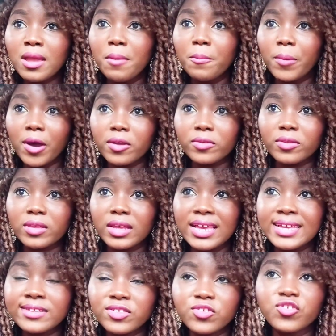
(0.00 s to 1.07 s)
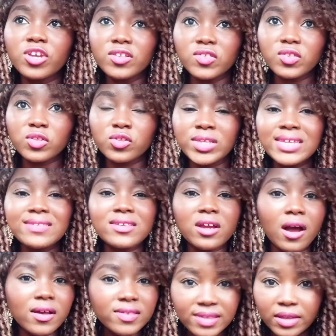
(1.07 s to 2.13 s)
But it's just this
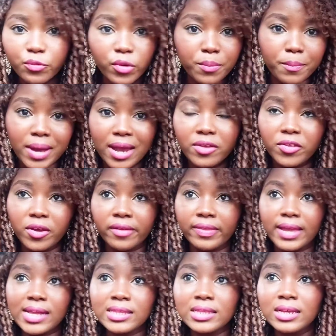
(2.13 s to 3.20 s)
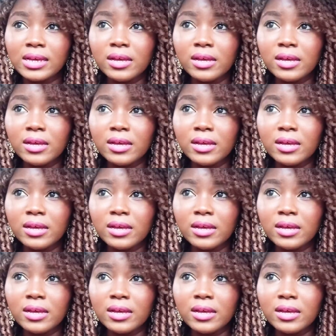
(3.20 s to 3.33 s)
constant reminder that